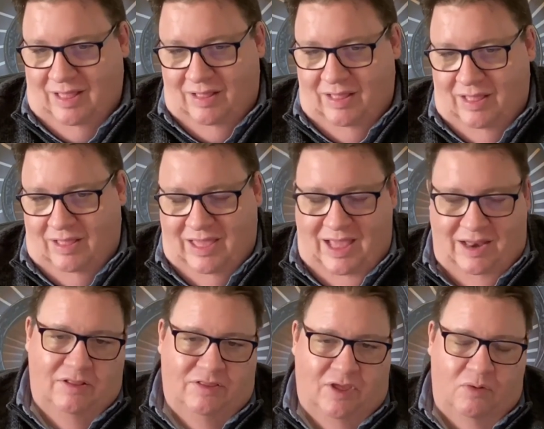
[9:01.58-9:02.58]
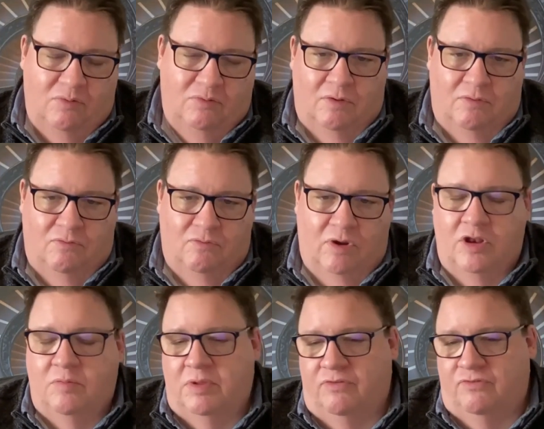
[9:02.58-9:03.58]
again, don't
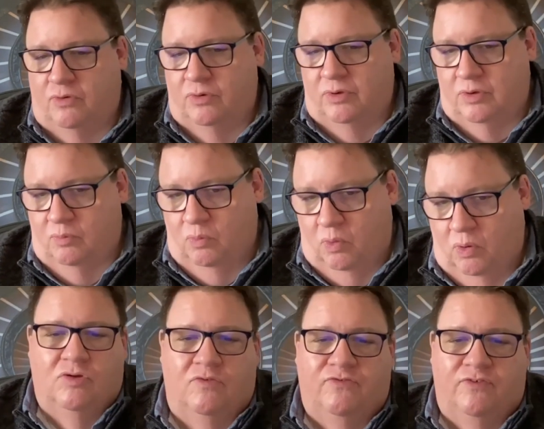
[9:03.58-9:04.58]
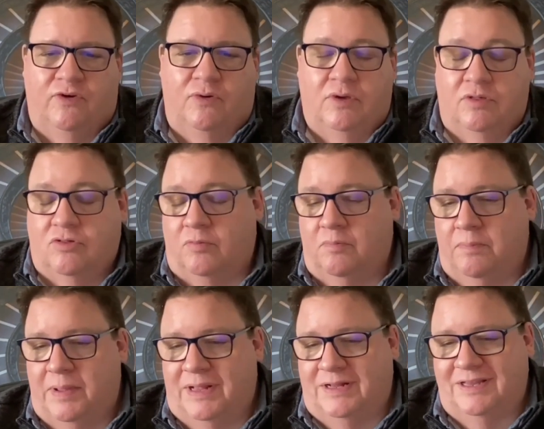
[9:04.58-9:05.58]
run before you can walk. Focus on
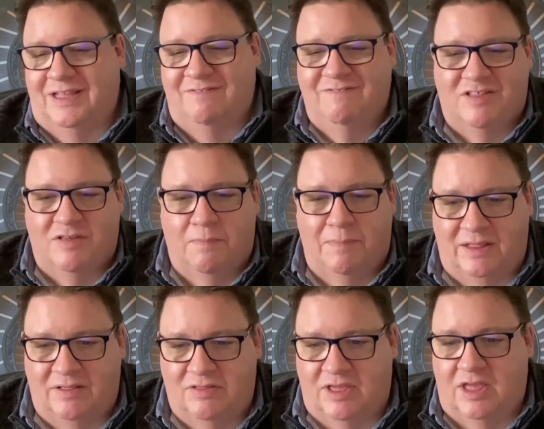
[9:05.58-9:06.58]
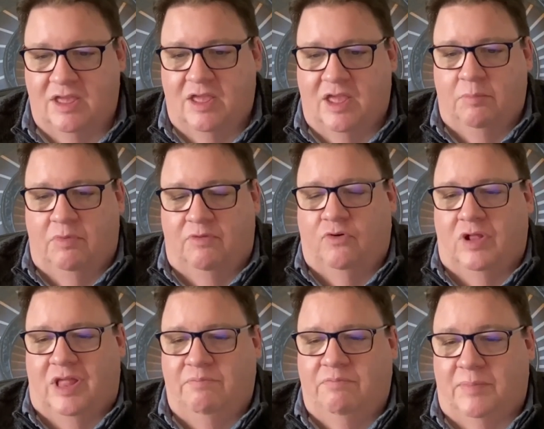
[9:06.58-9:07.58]
building visibility before
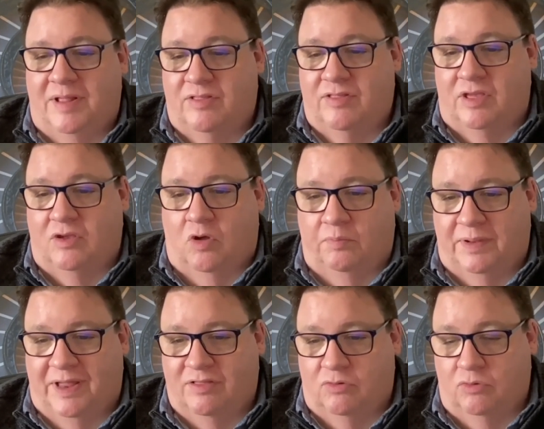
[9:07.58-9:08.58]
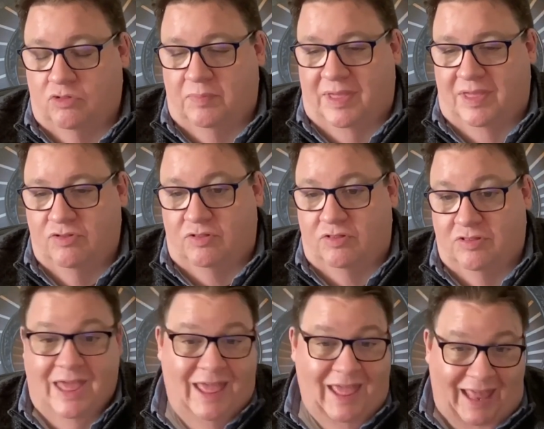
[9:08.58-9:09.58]
implementing complex automations.
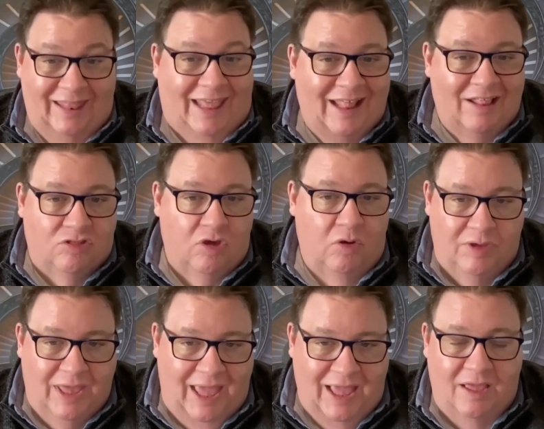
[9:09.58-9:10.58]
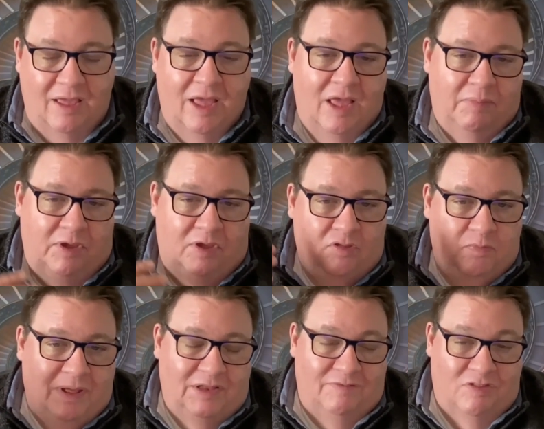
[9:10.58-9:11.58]
And that's okay, because
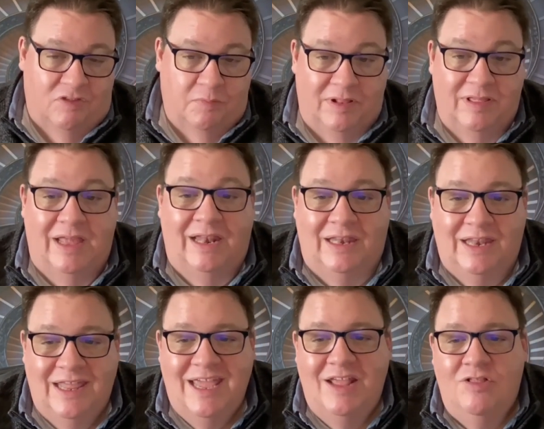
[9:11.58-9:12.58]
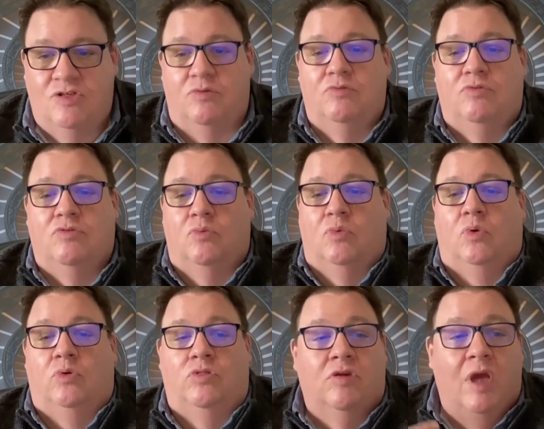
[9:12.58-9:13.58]
building visibility leads you
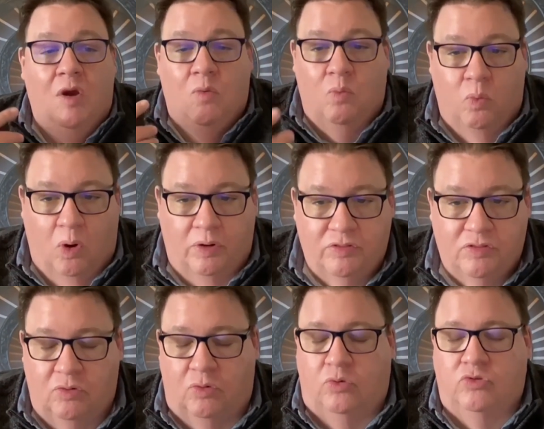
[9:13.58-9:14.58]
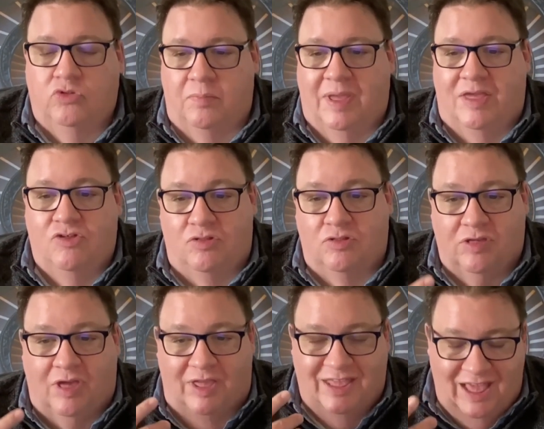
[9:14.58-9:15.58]
towards what automations
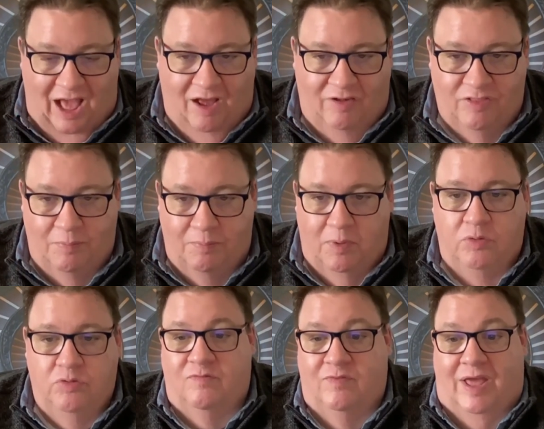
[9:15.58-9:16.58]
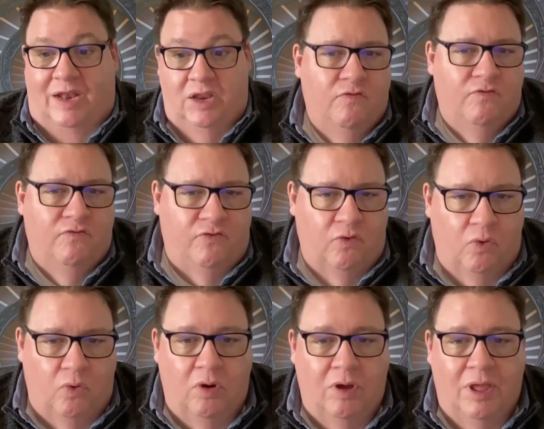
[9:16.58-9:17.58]
are the most value
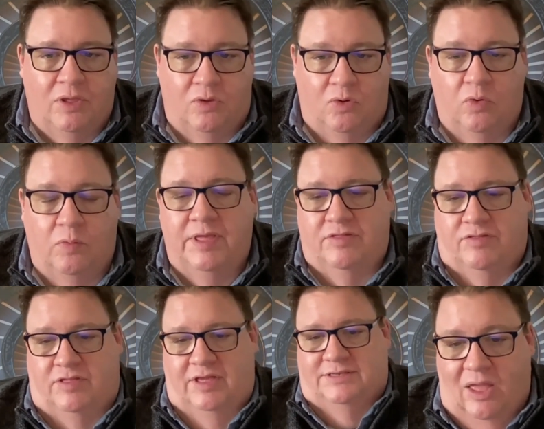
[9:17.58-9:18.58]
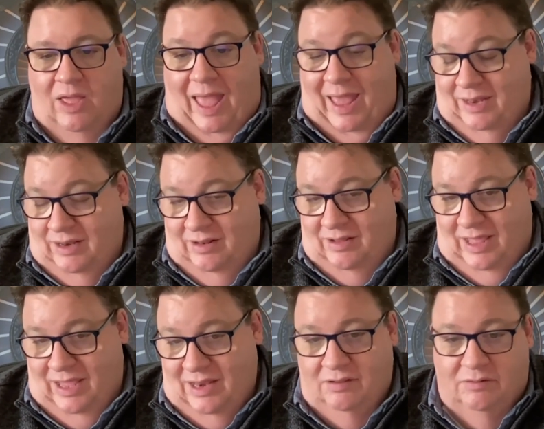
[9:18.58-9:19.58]
for your business. And
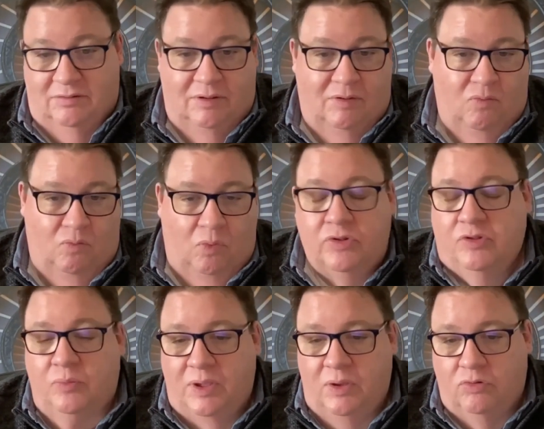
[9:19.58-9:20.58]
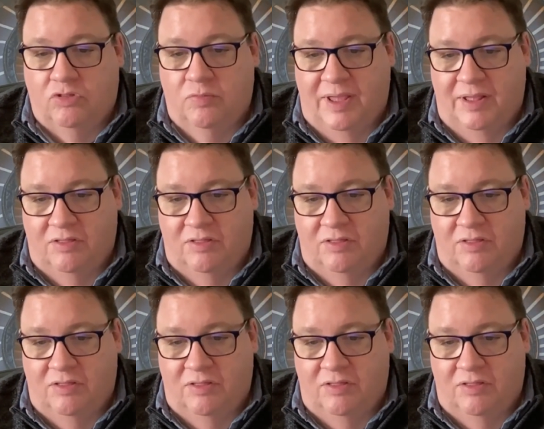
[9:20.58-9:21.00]
indeed, what do we automate?